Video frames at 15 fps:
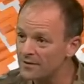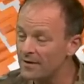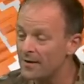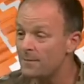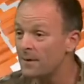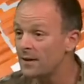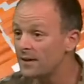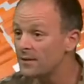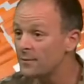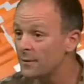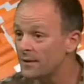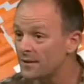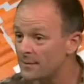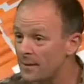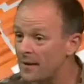The Nepalese were
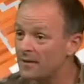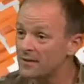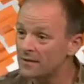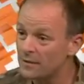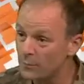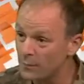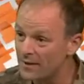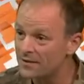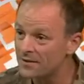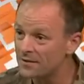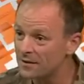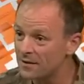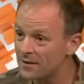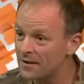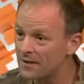expanding to the west
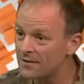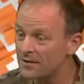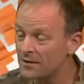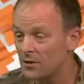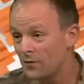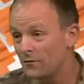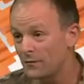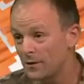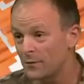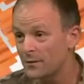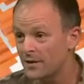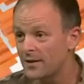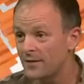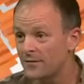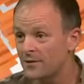and to the east, and conflict
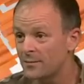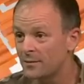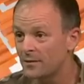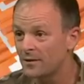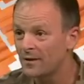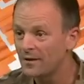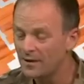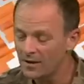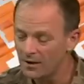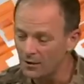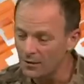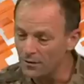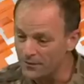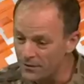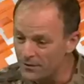was inevitable.
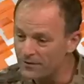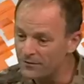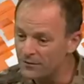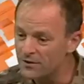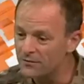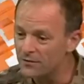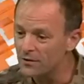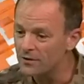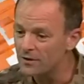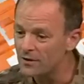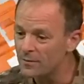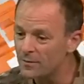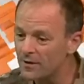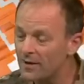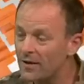On the 31st of
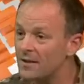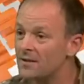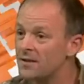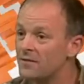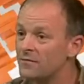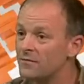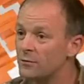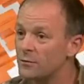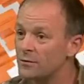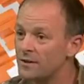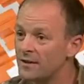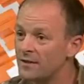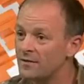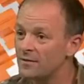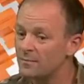October,
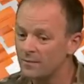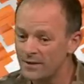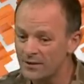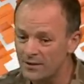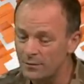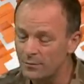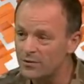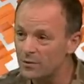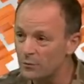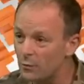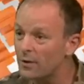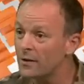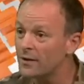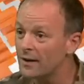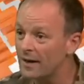1814, Major General Sir
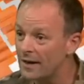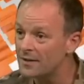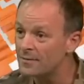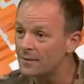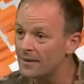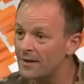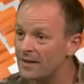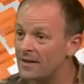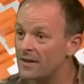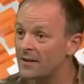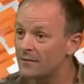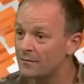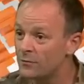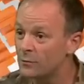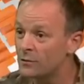Rollo Gillespie, leading
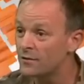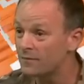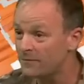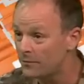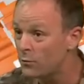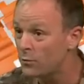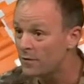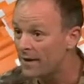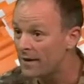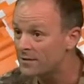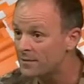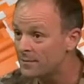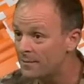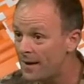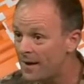a force of
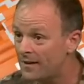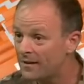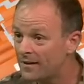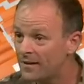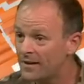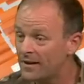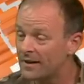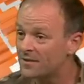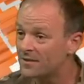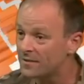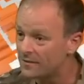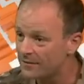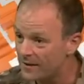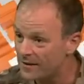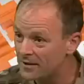4,000 men against a
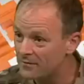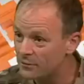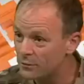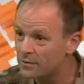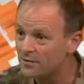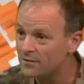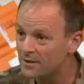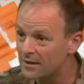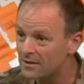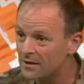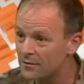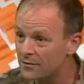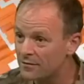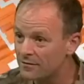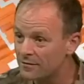defending force of
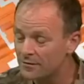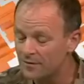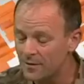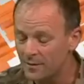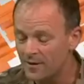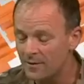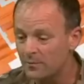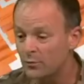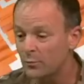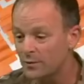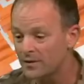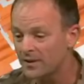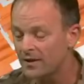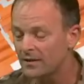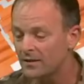650 people,
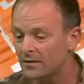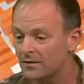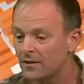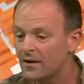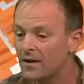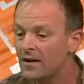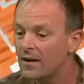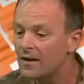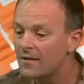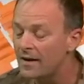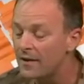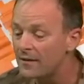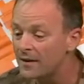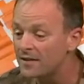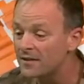was killed.
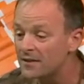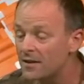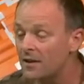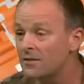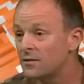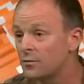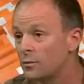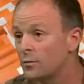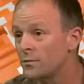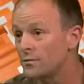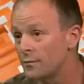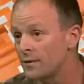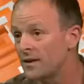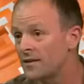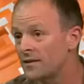That then started what
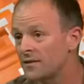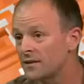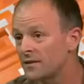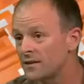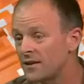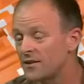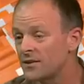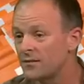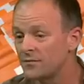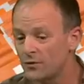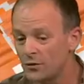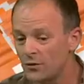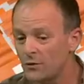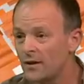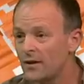was really a succession of
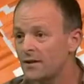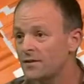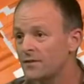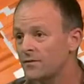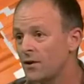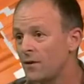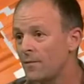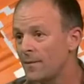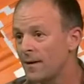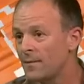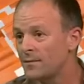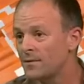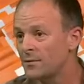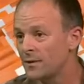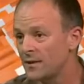two years of
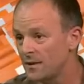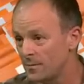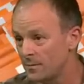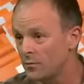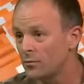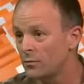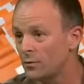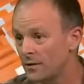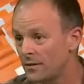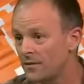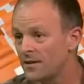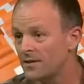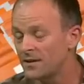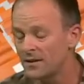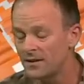combat between Nepal and
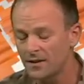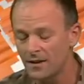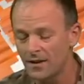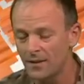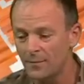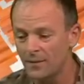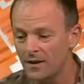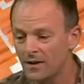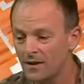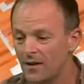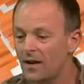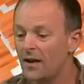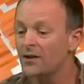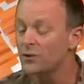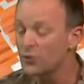the East India Company Company.
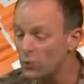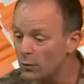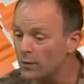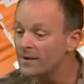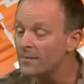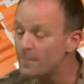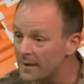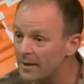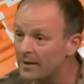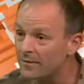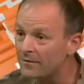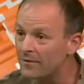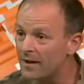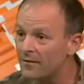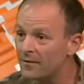And during the middle
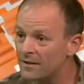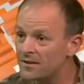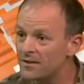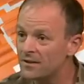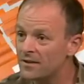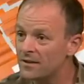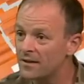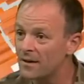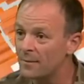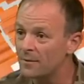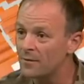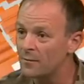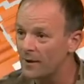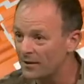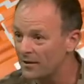of that, the East India
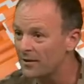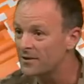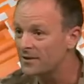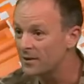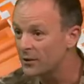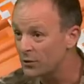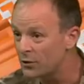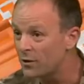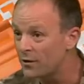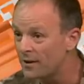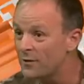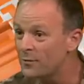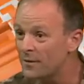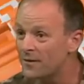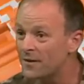Company, recognising a good
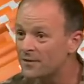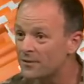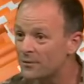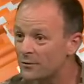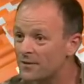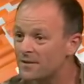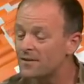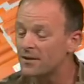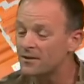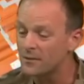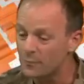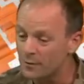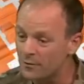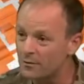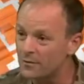thing when they saw it,
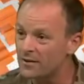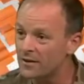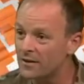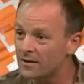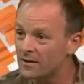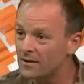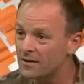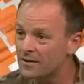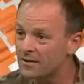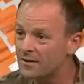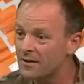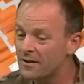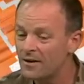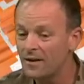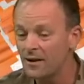started recruiting Gurkhas.
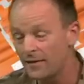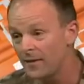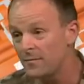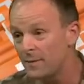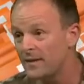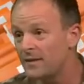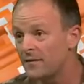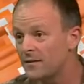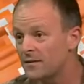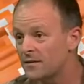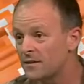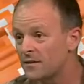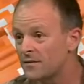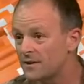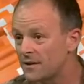And they've been in the
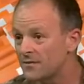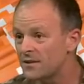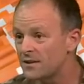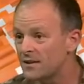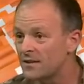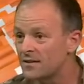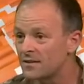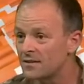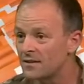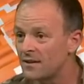service ever since.